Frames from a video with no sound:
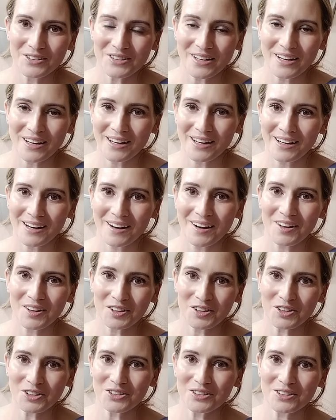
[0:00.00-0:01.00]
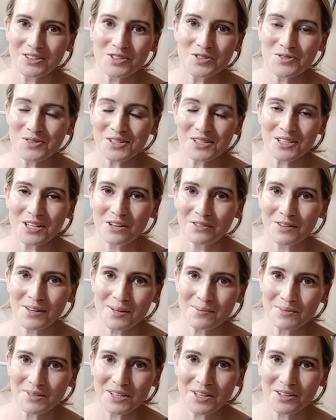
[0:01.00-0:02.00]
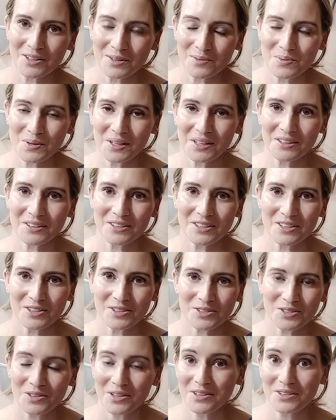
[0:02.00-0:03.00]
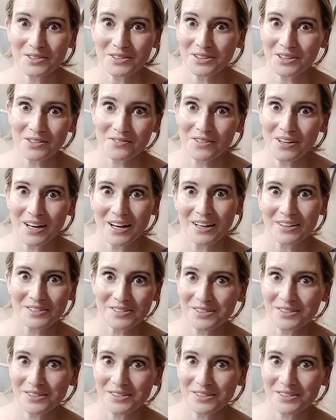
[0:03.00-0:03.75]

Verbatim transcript: Uh, all the good new stuff comes out at the beginning of the year, so I always love that.